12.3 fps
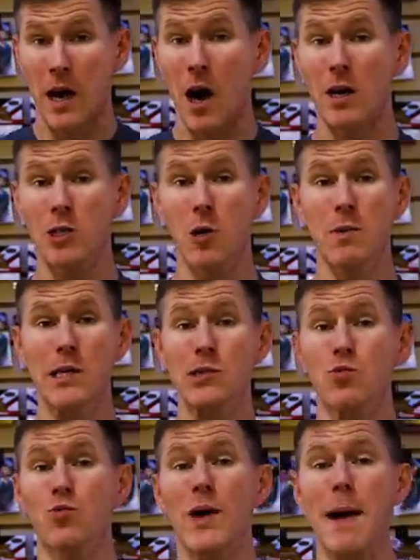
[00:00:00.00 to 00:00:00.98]
October
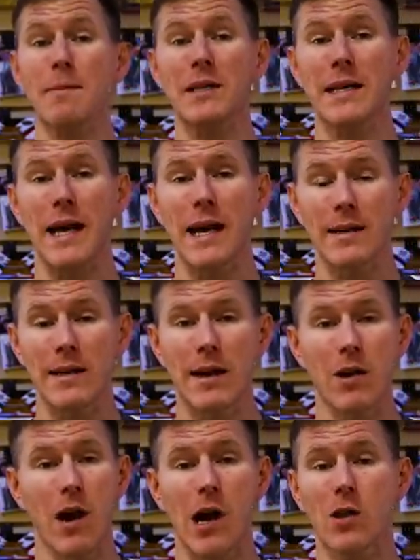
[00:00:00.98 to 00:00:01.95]
is rapidly ending
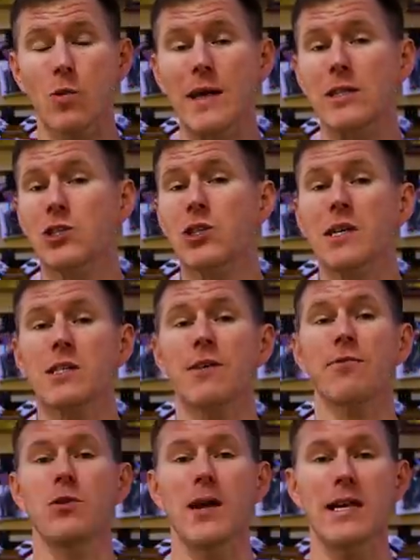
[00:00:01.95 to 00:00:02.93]
here, Halloween's just
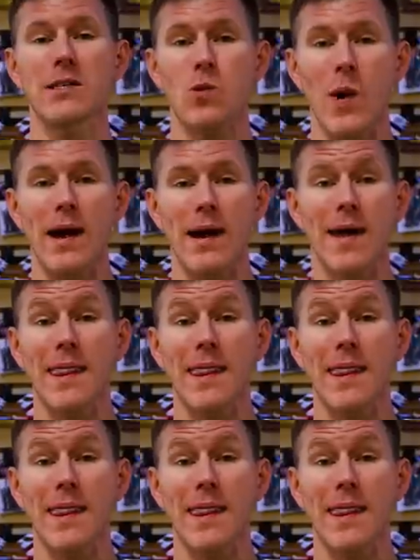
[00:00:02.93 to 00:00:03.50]
a few days away,